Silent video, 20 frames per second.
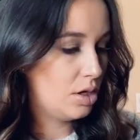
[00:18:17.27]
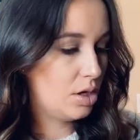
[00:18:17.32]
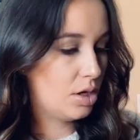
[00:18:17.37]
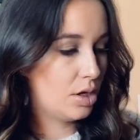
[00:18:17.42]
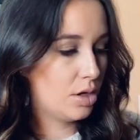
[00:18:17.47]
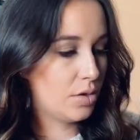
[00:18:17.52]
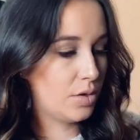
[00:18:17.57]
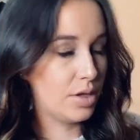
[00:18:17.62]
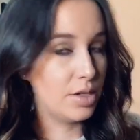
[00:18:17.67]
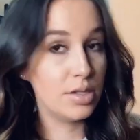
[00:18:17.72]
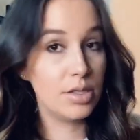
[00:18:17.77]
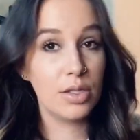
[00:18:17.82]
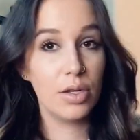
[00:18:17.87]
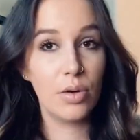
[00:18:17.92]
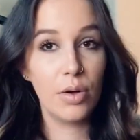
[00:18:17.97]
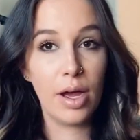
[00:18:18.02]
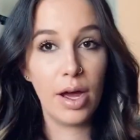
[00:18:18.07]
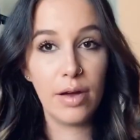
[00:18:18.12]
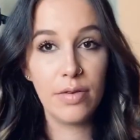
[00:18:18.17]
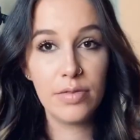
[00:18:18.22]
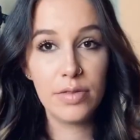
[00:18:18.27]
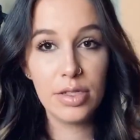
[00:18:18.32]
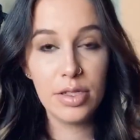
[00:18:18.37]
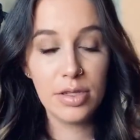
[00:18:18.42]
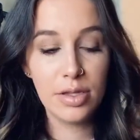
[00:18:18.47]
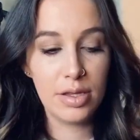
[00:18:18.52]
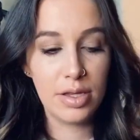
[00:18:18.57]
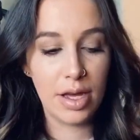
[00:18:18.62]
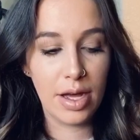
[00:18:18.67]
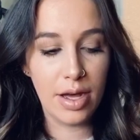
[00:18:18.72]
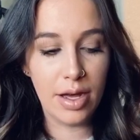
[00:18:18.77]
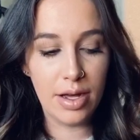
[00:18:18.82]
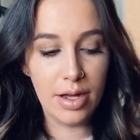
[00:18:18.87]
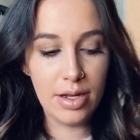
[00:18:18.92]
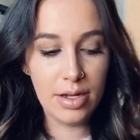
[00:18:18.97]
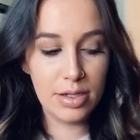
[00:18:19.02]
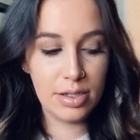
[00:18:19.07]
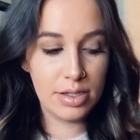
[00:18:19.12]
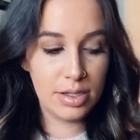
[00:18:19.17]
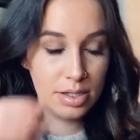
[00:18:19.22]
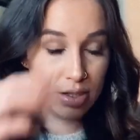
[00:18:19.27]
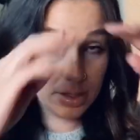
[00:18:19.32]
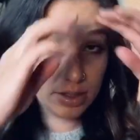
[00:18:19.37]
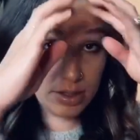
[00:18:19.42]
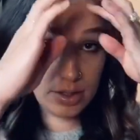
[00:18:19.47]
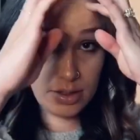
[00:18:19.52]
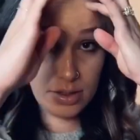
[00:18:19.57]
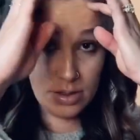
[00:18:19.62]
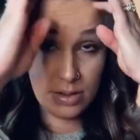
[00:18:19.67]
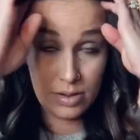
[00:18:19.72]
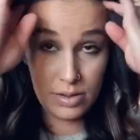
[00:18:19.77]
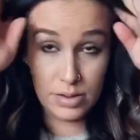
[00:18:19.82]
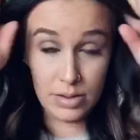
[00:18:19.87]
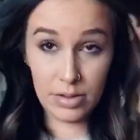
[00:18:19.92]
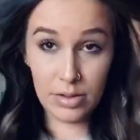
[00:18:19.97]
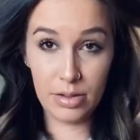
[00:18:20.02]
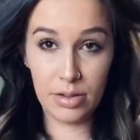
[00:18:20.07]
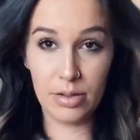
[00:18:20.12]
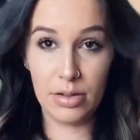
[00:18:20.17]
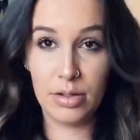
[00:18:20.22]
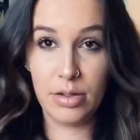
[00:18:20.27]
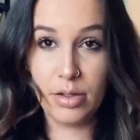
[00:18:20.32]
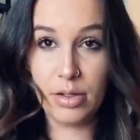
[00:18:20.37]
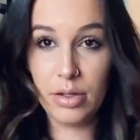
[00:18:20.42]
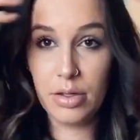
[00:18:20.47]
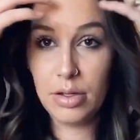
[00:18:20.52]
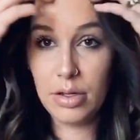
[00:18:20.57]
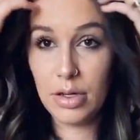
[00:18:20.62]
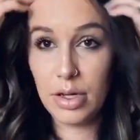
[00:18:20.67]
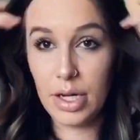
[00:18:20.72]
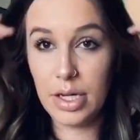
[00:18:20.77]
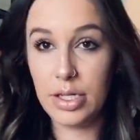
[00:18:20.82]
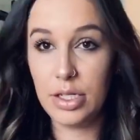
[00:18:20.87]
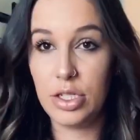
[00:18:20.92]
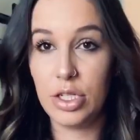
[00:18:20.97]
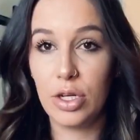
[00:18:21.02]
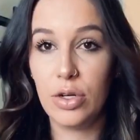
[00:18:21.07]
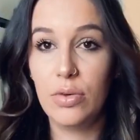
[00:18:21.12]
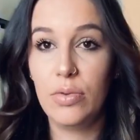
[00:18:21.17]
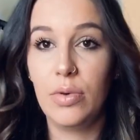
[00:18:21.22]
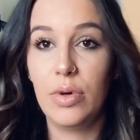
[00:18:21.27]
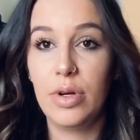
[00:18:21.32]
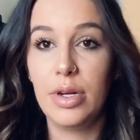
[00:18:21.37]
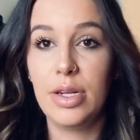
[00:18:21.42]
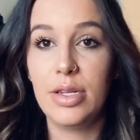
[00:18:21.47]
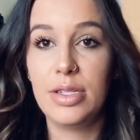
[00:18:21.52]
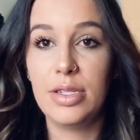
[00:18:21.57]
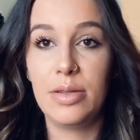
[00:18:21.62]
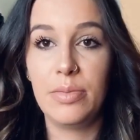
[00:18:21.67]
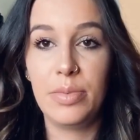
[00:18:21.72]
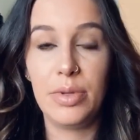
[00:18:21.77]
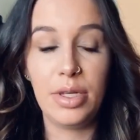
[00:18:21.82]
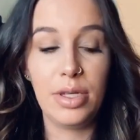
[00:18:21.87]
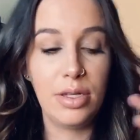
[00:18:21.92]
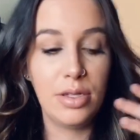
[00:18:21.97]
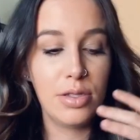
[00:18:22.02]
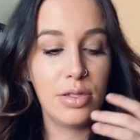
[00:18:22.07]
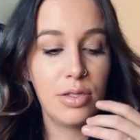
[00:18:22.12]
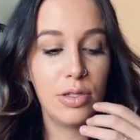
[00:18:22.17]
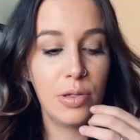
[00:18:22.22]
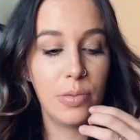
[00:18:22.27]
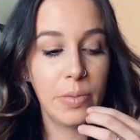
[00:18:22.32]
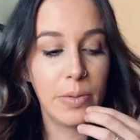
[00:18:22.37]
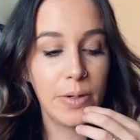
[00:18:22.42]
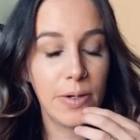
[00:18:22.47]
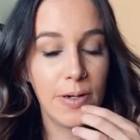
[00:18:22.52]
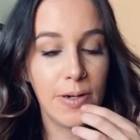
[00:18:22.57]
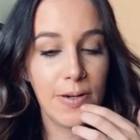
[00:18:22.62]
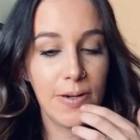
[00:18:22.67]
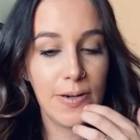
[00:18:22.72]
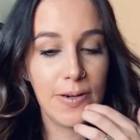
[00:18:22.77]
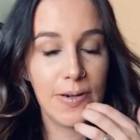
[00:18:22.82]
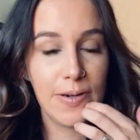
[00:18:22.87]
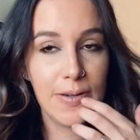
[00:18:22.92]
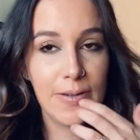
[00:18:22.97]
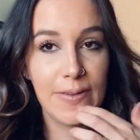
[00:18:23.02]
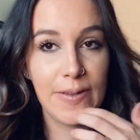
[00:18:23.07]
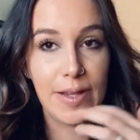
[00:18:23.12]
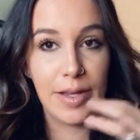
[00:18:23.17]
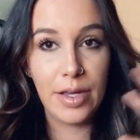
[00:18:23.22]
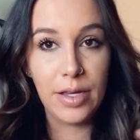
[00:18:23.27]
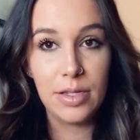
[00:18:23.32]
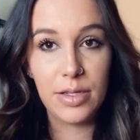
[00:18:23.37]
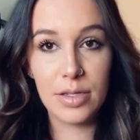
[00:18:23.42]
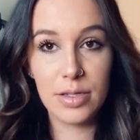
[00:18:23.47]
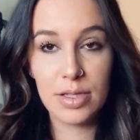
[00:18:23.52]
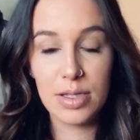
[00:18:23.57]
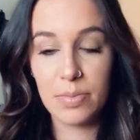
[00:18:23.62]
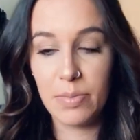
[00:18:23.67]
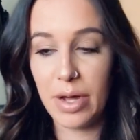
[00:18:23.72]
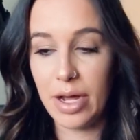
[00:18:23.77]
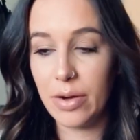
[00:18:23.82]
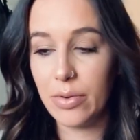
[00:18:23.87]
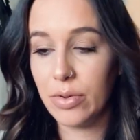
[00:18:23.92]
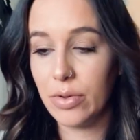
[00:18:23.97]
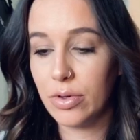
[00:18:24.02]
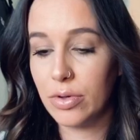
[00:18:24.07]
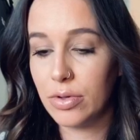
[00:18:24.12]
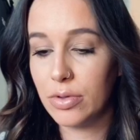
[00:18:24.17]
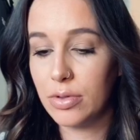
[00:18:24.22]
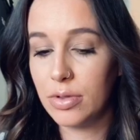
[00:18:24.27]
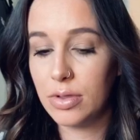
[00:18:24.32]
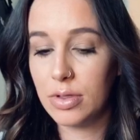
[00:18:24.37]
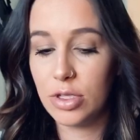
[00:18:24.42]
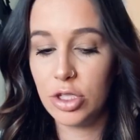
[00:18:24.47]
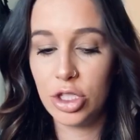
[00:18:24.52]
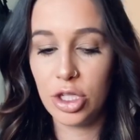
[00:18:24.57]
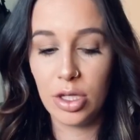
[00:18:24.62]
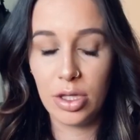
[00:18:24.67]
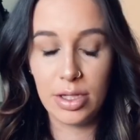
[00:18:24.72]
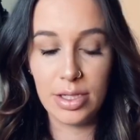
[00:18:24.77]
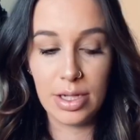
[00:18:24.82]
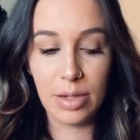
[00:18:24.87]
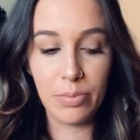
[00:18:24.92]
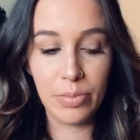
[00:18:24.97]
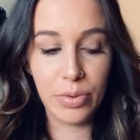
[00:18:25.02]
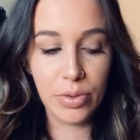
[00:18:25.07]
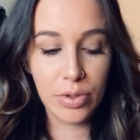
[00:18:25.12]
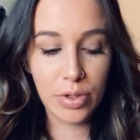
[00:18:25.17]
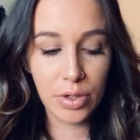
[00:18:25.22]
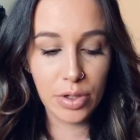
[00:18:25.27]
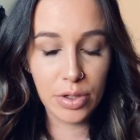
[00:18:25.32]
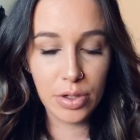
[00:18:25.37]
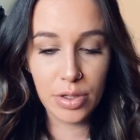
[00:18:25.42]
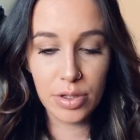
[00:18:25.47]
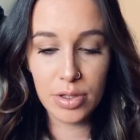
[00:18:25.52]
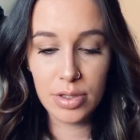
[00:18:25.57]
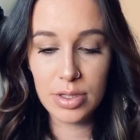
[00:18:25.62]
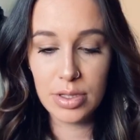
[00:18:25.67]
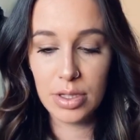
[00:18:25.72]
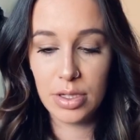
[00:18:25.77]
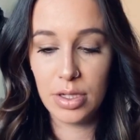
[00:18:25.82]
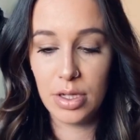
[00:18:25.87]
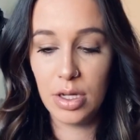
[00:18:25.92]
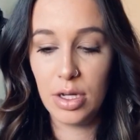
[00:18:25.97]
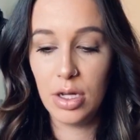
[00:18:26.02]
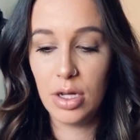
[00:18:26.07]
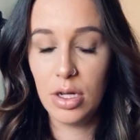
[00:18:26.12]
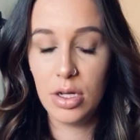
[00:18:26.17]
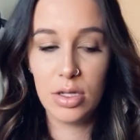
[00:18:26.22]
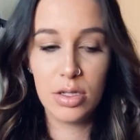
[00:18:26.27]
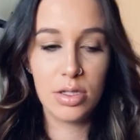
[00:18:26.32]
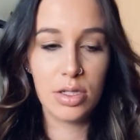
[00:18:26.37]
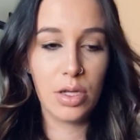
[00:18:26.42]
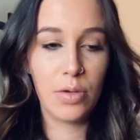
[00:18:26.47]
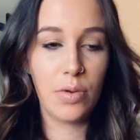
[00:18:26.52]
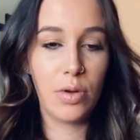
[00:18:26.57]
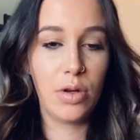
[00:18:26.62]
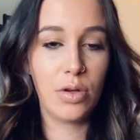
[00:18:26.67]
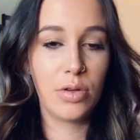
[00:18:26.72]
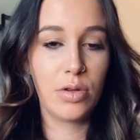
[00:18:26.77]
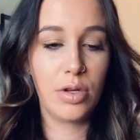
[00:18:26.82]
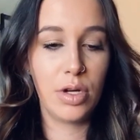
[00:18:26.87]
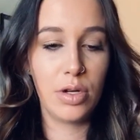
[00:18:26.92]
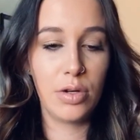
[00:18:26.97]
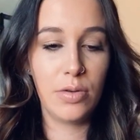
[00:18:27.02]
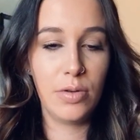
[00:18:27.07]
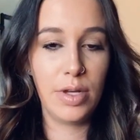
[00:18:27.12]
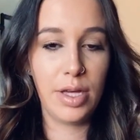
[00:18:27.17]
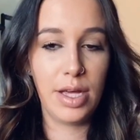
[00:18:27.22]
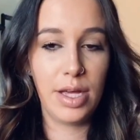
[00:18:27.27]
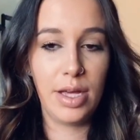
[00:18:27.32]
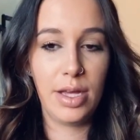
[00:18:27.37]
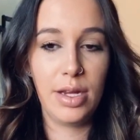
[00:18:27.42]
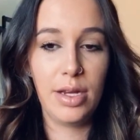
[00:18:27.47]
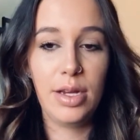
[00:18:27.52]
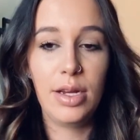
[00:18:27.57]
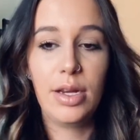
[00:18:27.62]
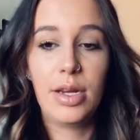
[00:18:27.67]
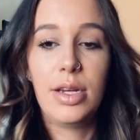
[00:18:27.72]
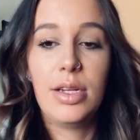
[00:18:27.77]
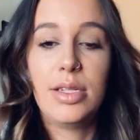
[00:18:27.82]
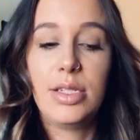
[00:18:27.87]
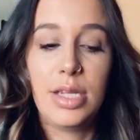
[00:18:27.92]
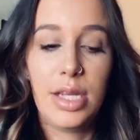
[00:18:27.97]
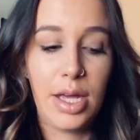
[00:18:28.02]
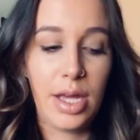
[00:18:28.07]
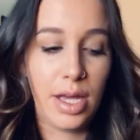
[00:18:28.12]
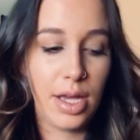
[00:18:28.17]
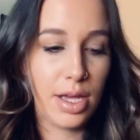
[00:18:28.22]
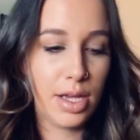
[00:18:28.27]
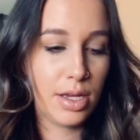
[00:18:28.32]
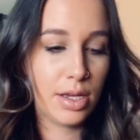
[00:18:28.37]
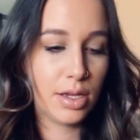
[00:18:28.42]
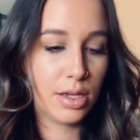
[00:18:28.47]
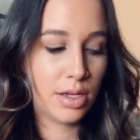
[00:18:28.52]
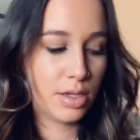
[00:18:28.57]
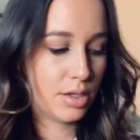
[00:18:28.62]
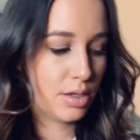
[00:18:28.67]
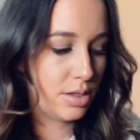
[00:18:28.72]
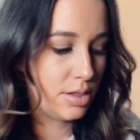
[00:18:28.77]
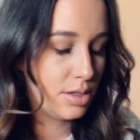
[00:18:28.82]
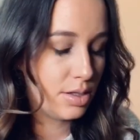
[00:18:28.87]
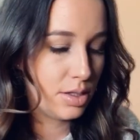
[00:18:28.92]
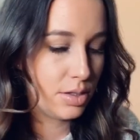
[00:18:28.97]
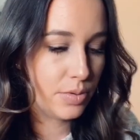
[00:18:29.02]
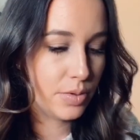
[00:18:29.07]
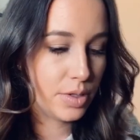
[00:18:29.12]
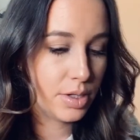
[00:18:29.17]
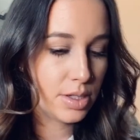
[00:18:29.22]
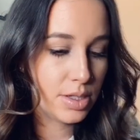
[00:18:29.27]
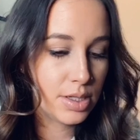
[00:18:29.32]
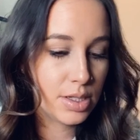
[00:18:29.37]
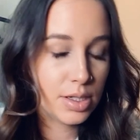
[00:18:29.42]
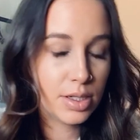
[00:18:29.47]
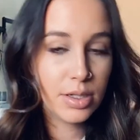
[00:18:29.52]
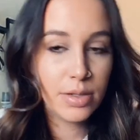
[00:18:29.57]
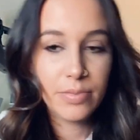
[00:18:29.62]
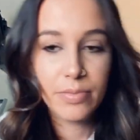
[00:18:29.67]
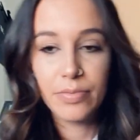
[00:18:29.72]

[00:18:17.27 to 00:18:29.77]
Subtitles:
Okay, so after that, I don't want it to be super like spiral Shirley Temple curls. So I'll go in and I take, let's see, where is that?